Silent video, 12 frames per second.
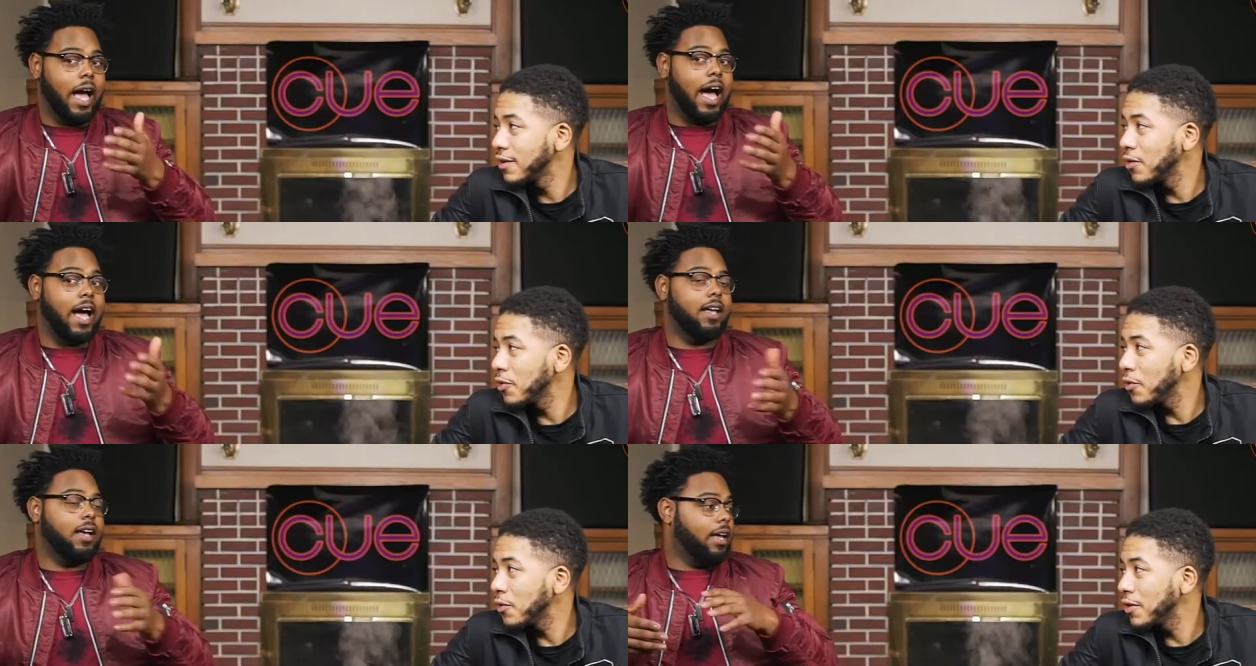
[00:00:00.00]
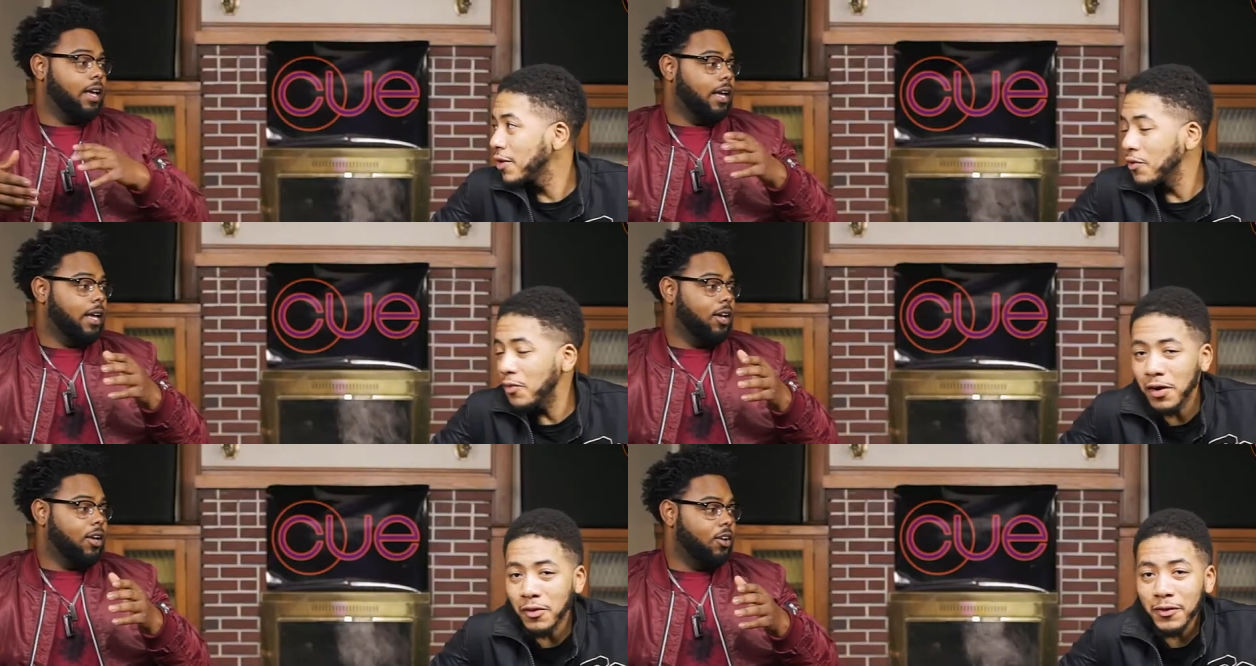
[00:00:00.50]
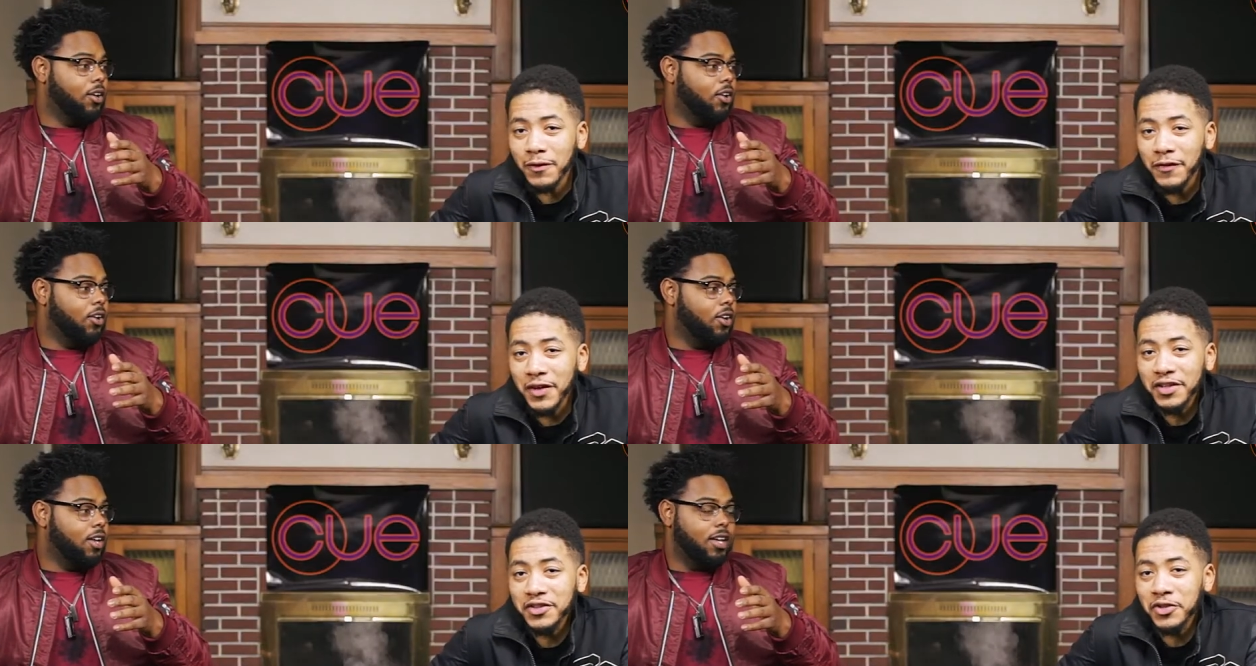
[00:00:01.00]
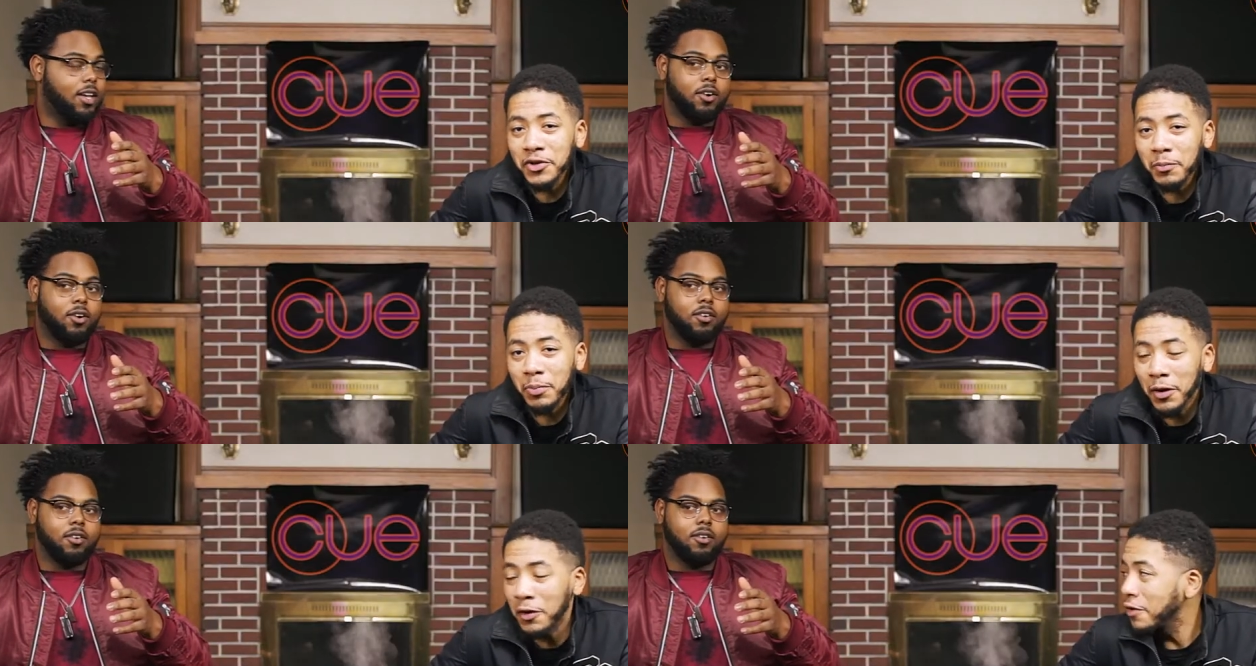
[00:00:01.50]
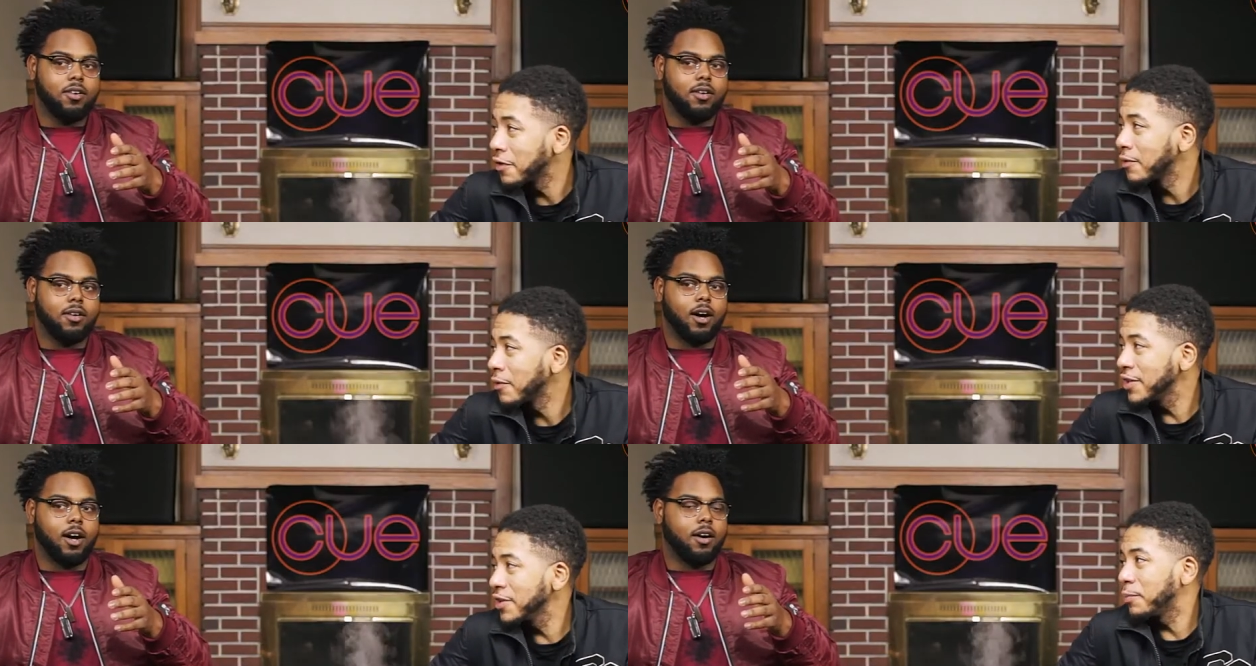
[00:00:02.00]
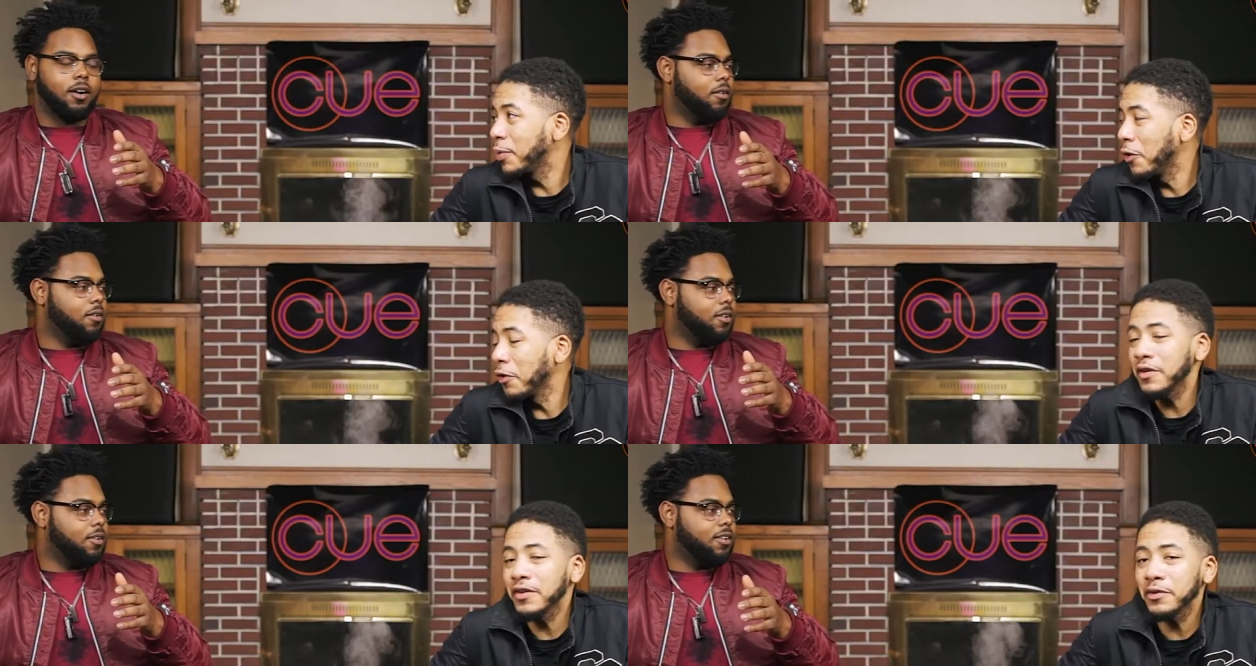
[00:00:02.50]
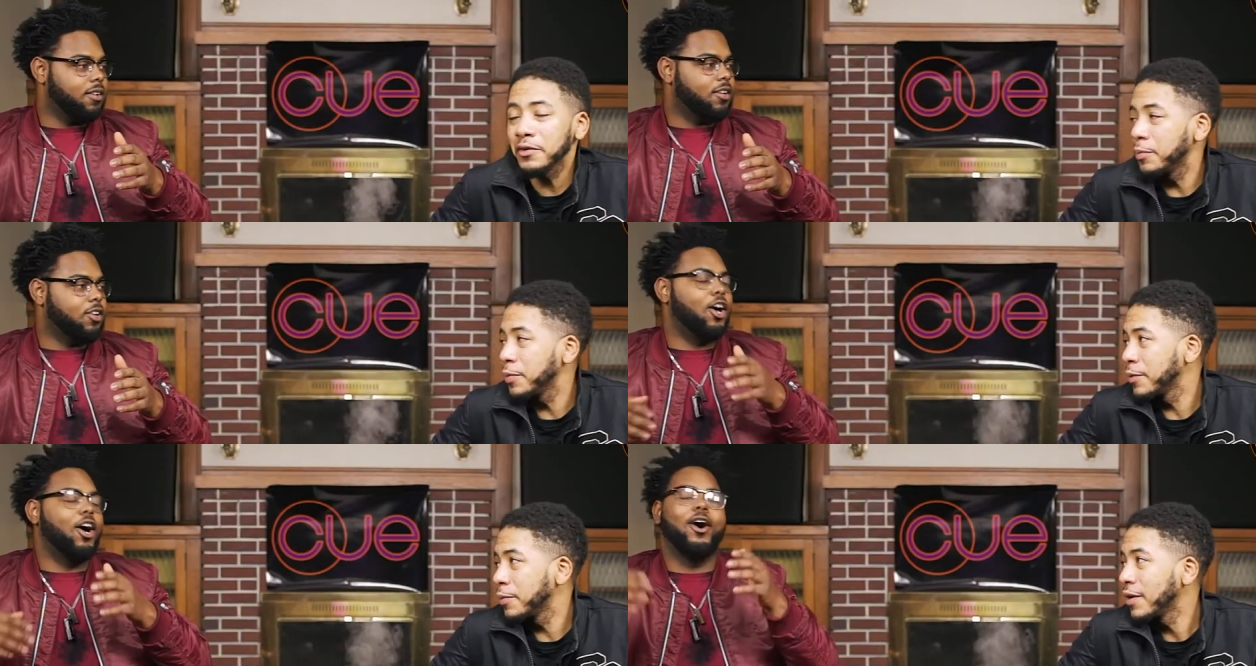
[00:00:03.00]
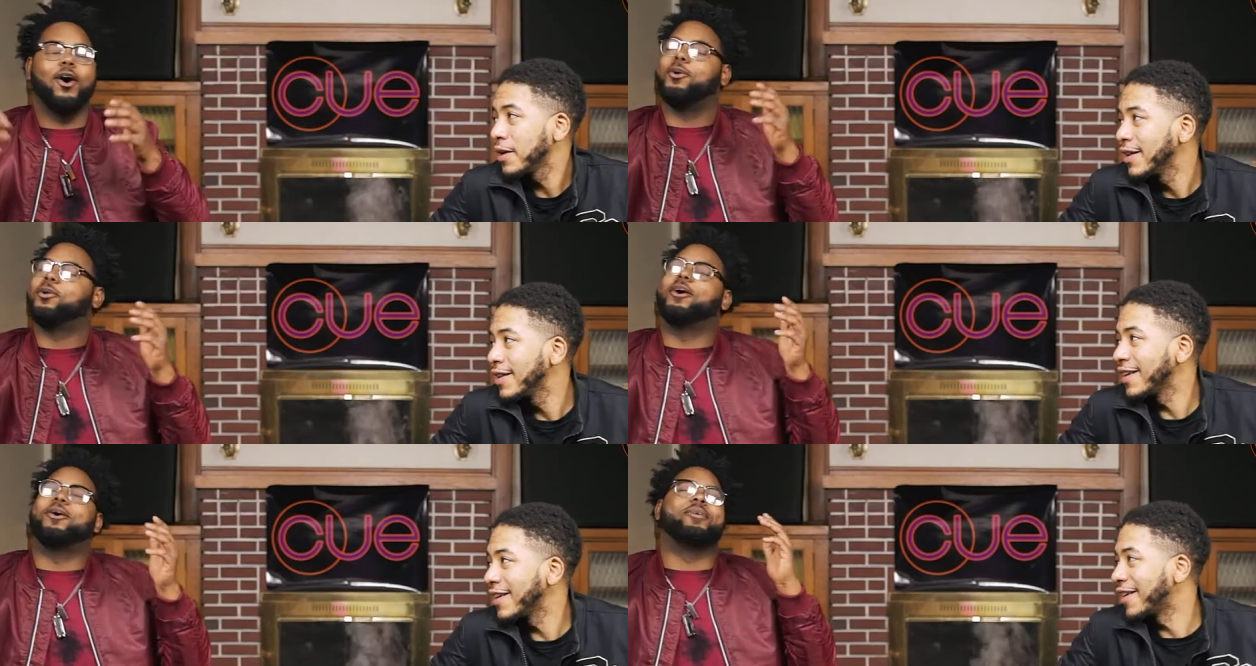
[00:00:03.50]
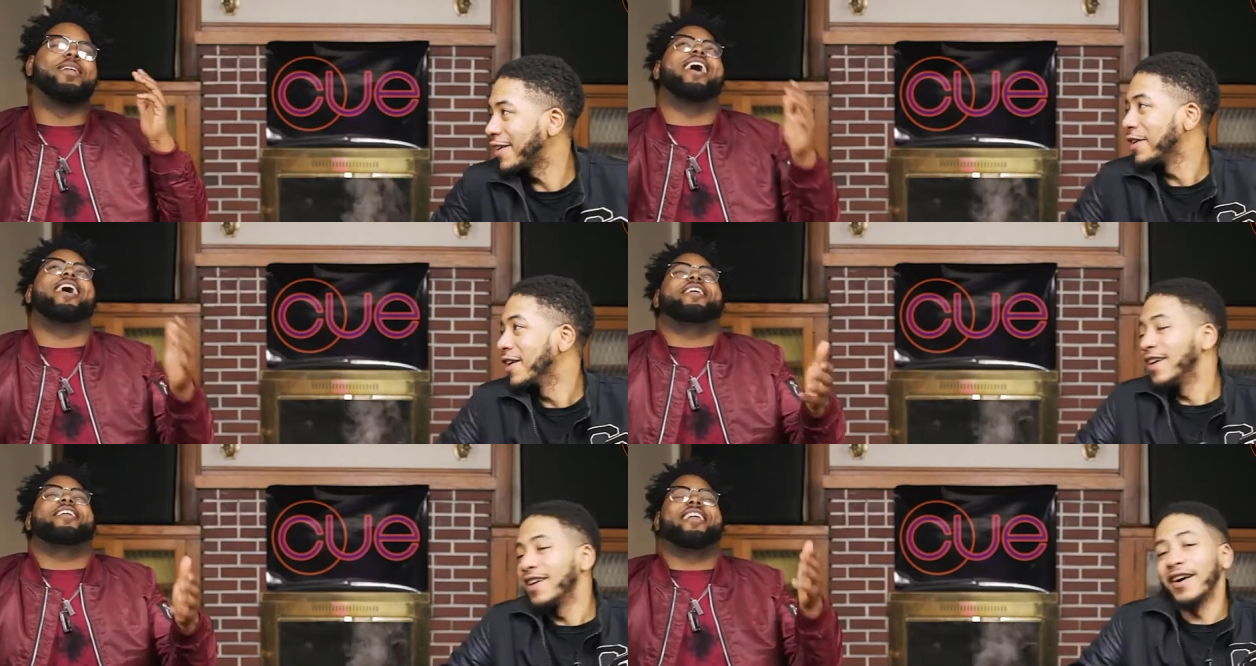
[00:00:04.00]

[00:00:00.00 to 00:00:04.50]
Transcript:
Speaker 1: who, I, who want revenge on porn? What did porn do to people? No, no, uh, not uh,